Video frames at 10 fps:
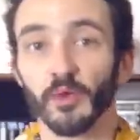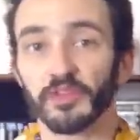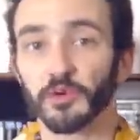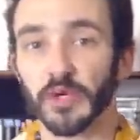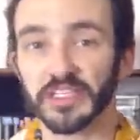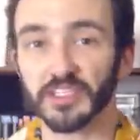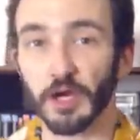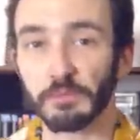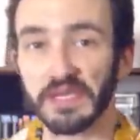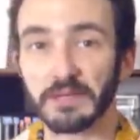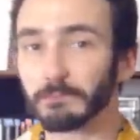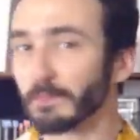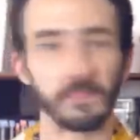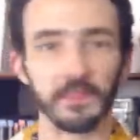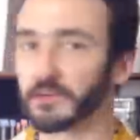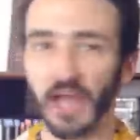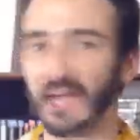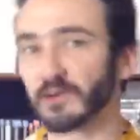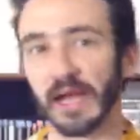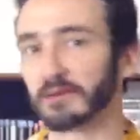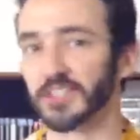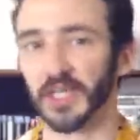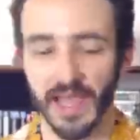with quick scoping, you're not crouching,